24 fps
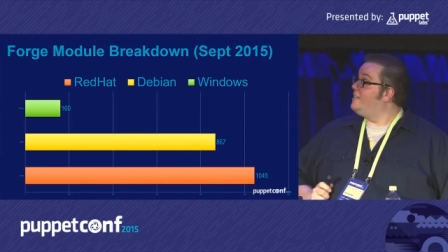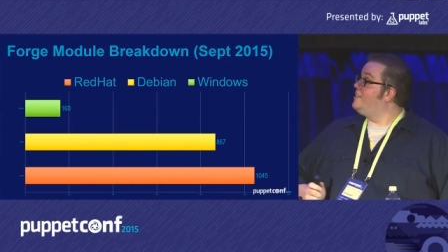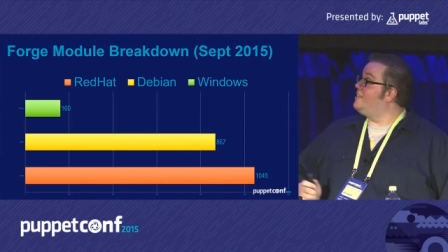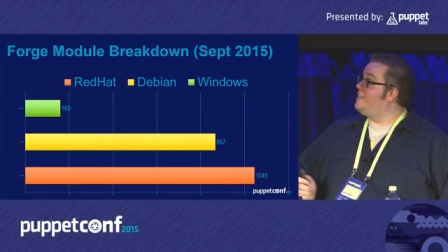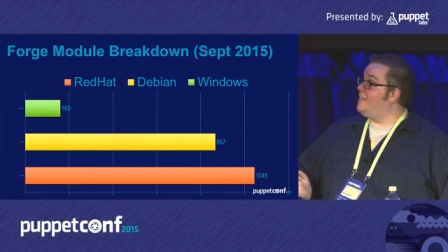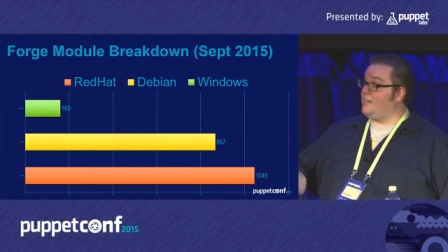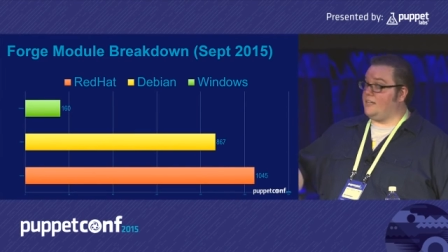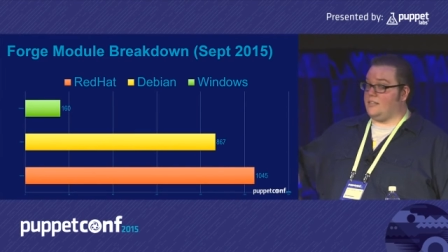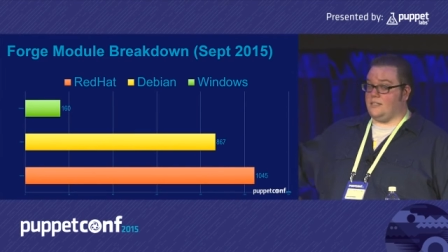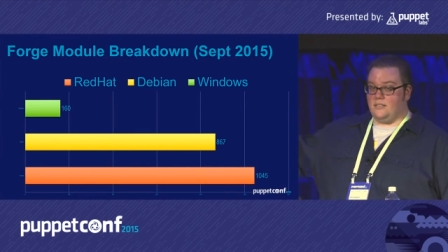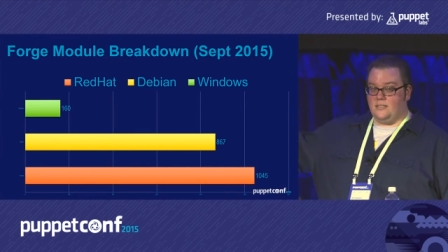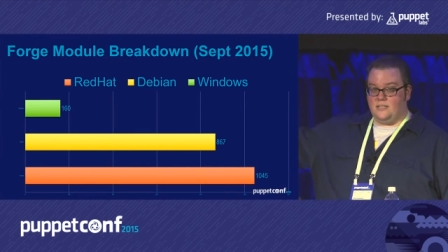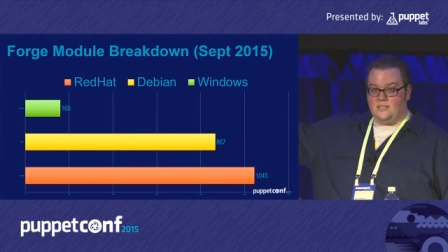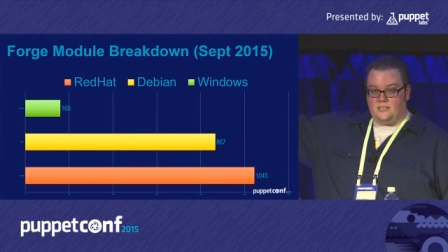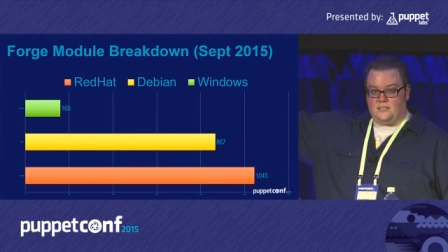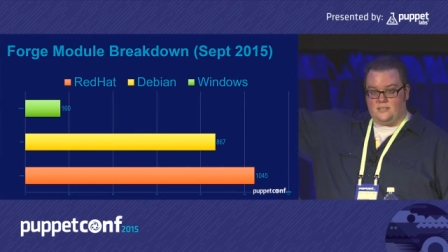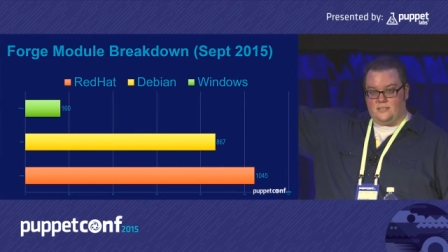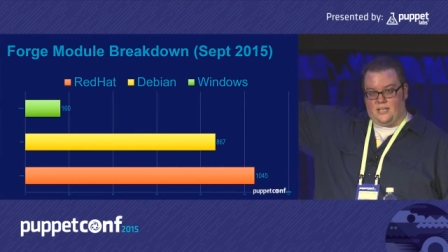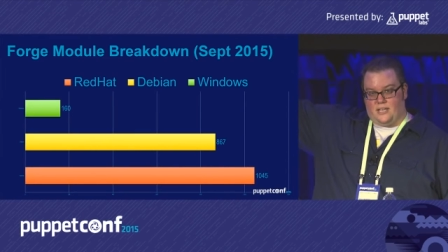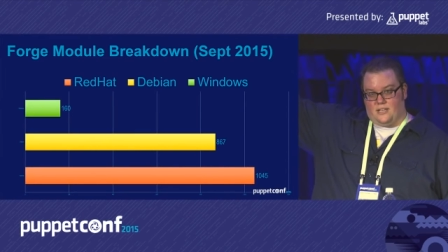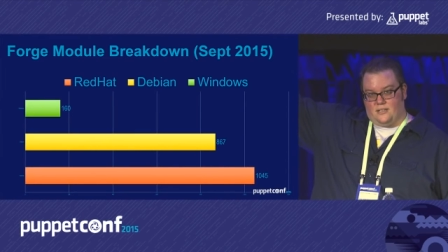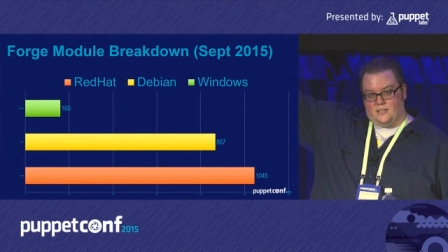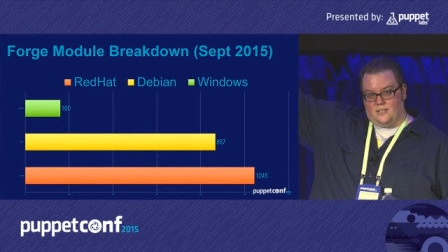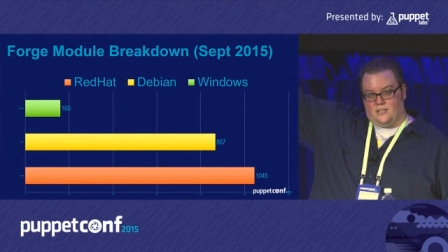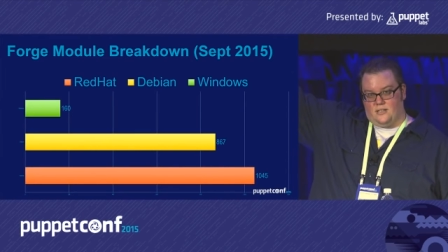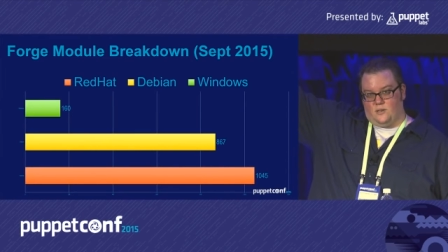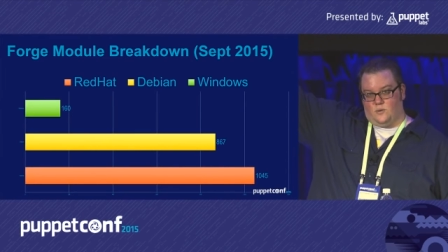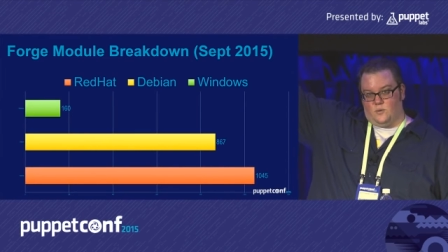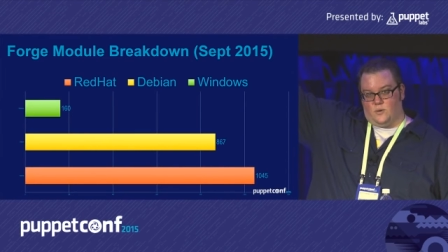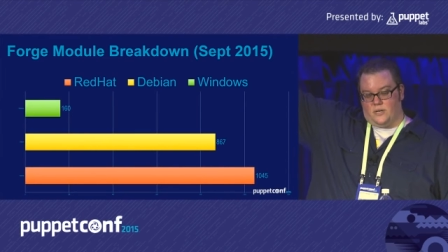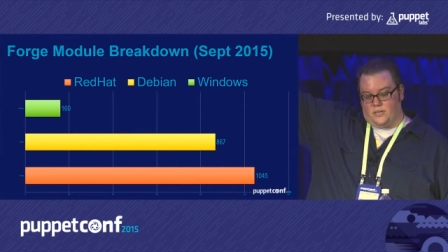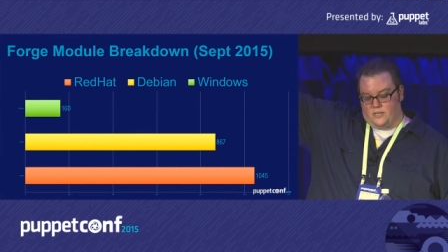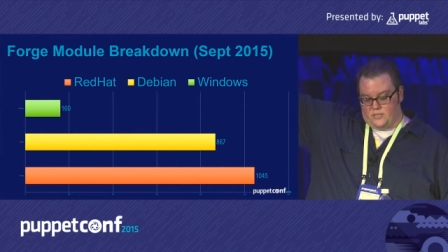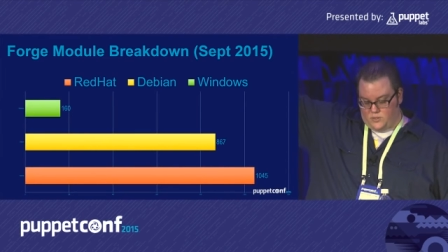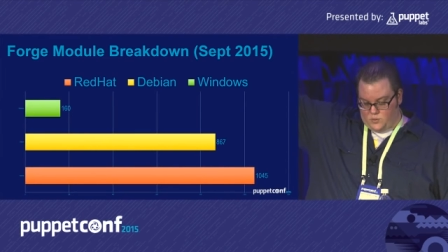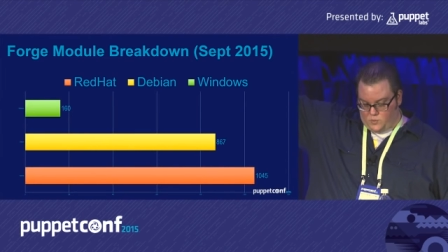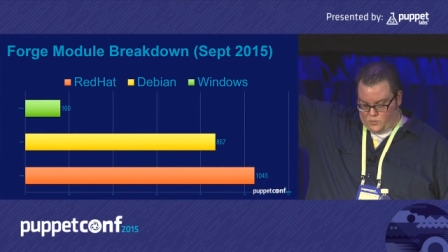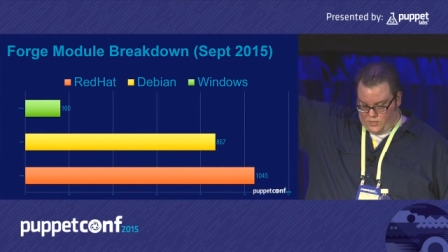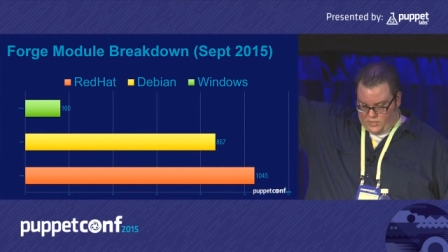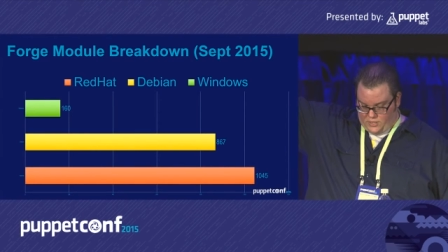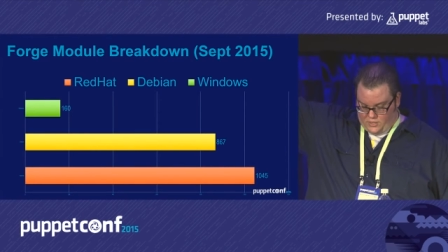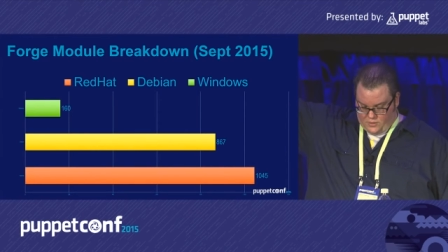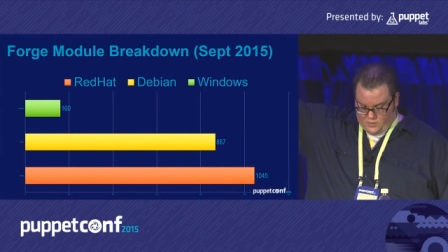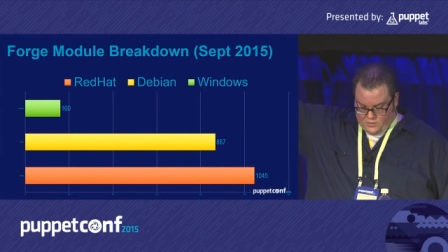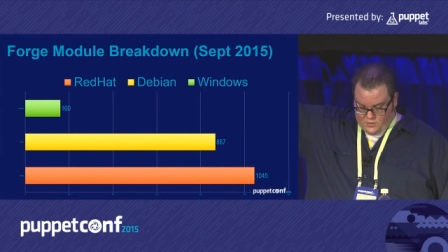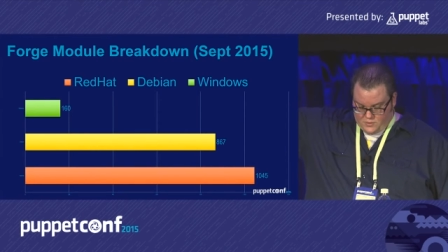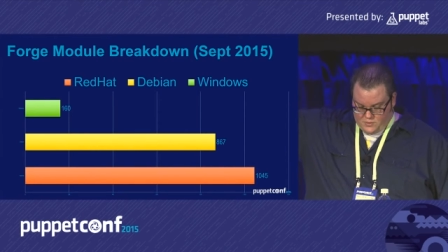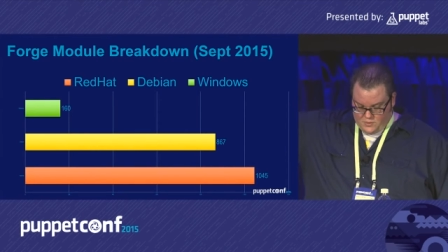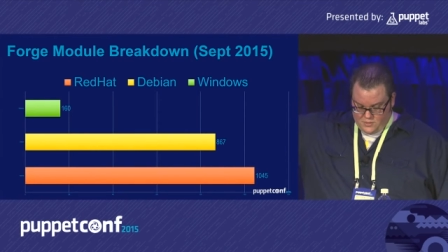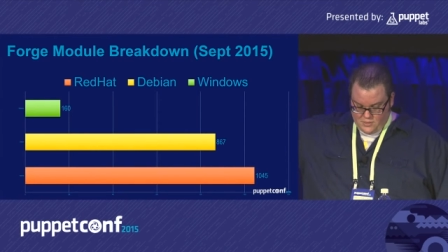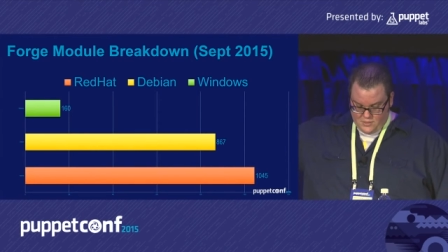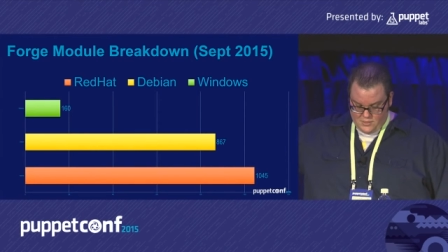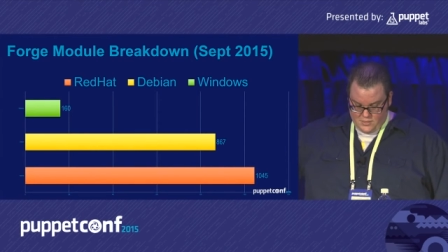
That, that little one is Windows.